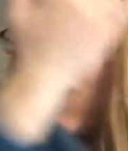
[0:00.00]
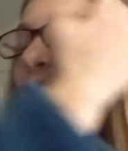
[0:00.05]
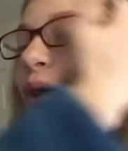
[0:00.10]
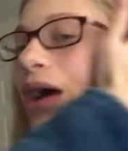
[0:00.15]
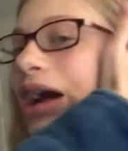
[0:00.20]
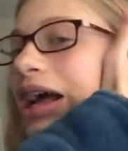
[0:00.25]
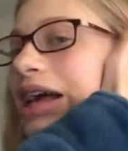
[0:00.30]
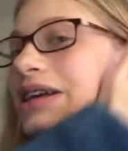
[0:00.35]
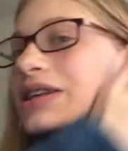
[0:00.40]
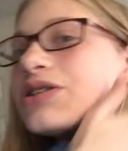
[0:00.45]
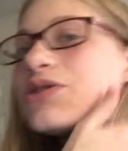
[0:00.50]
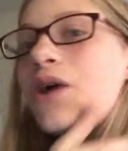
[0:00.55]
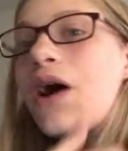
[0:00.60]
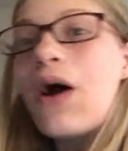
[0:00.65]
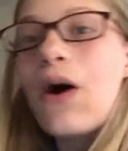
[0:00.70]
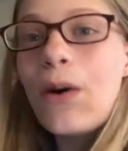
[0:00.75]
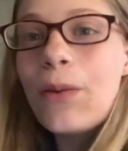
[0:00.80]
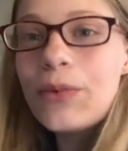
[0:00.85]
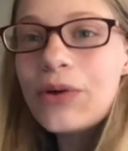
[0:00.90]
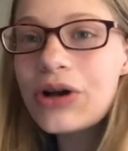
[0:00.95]
Okay, so I
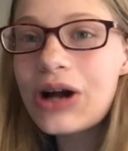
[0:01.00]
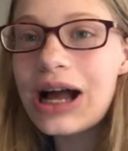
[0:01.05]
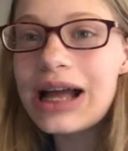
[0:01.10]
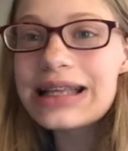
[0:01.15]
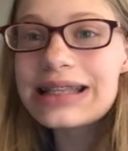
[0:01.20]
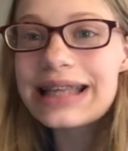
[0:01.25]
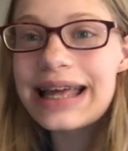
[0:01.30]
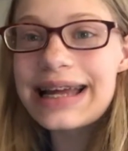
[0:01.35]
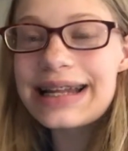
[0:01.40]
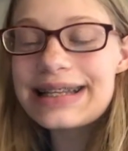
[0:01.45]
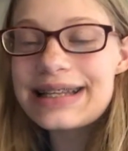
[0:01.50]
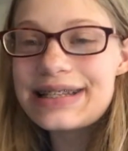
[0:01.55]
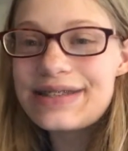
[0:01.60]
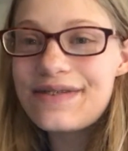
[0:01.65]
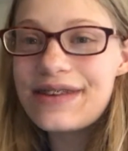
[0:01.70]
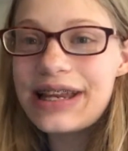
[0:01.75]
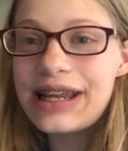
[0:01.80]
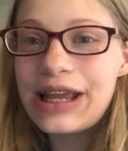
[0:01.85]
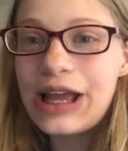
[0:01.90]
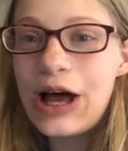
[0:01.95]
hope you guys liked this
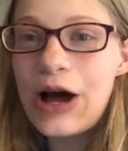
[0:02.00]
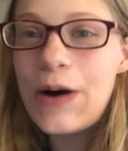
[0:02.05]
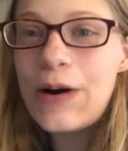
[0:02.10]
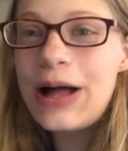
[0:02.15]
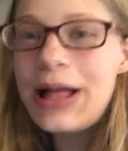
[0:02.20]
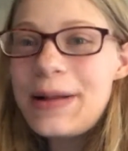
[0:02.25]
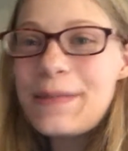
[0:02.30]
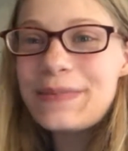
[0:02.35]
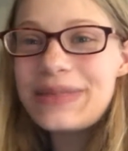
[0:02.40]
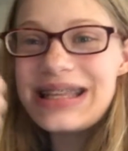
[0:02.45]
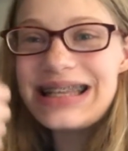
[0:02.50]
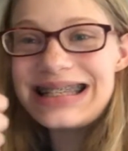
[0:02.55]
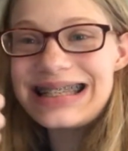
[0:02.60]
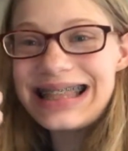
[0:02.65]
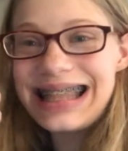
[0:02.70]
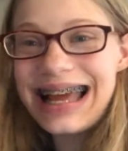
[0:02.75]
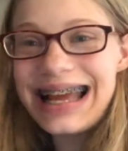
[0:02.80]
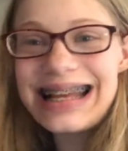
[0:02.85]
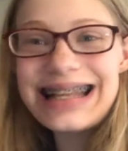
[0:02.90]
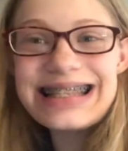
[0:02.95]
video.
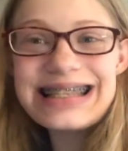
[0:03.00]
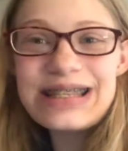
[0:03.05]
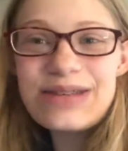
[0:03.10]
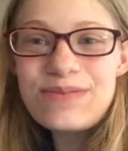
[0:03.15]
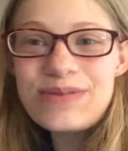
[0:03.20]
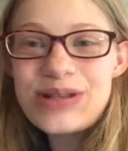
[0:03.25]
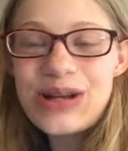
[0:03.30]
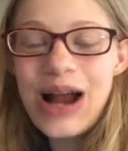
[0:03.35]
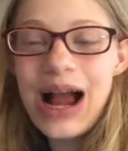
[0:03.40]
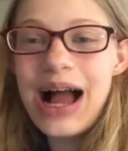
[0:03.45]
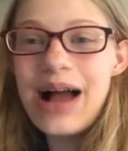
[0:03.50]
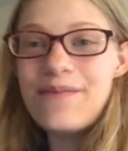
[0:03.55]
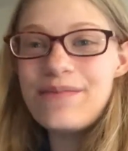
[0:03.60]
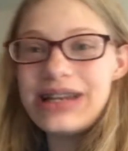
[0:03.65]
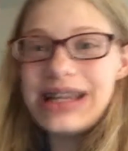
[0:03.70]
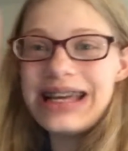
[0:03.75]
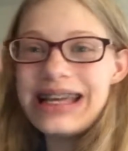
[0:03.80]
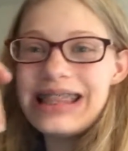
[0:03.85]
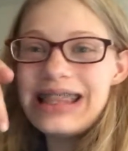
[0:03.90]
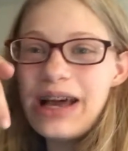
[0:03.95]
Please like and subscribe
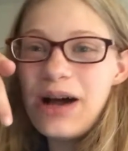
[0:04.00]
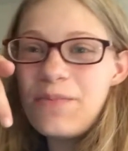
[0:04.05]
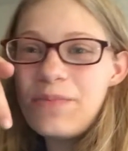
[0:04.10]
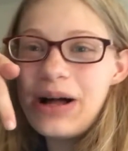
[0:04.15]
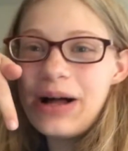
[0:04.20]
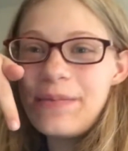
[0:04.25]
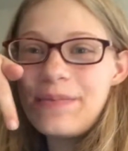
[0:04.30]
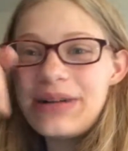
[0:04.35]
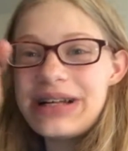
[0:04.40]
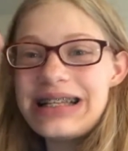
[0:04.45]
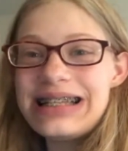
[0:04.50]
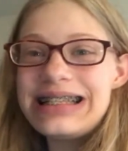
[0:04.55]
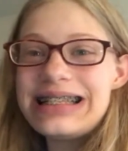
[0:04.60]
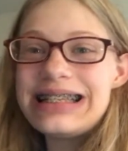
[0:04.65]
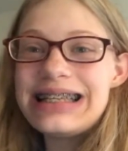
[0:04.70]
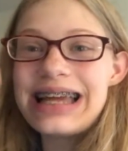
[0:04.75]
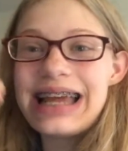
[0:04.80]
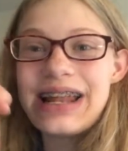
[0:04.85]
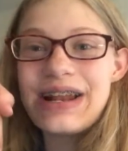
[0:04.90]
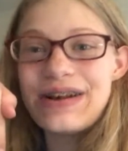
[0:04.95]
and hit that butt
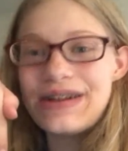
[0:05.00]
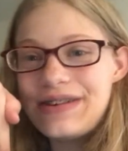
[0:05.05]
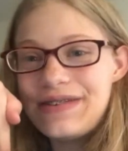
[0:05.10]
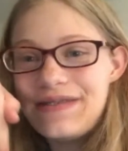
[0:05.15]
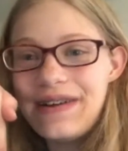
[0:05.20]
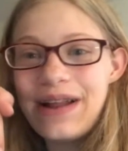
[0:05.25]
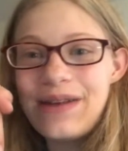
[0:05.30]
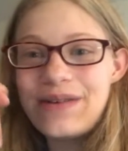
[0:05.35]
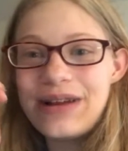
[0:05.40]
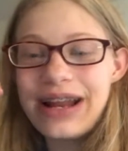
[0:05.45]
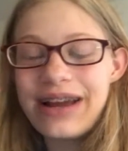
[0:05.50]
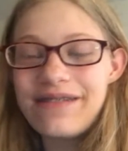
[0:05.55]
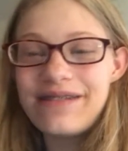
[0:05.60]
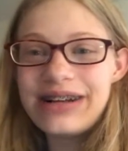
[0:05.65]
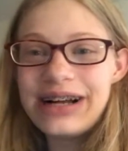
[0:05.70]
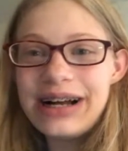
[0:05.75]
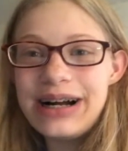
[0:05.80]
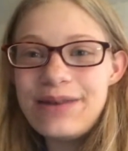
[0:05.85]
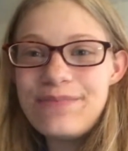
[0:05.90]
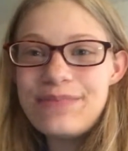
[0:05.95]
button to get notified
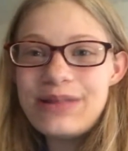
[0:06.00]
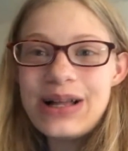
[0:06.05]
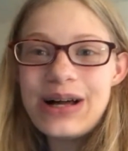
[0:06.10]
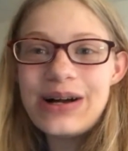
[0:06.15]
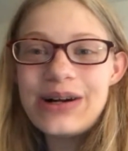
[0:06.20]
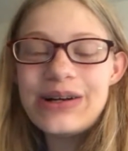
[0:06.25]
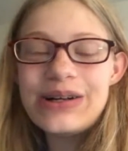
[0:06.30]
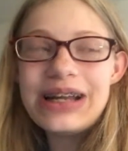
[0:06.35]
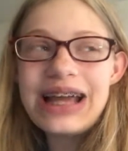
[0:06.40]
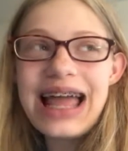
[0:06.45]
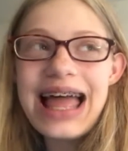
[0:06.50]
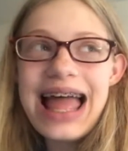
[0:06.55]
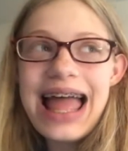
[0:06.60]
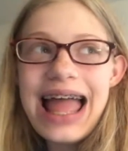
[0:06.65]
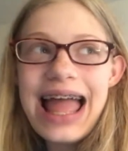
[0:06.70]
whenever I upload.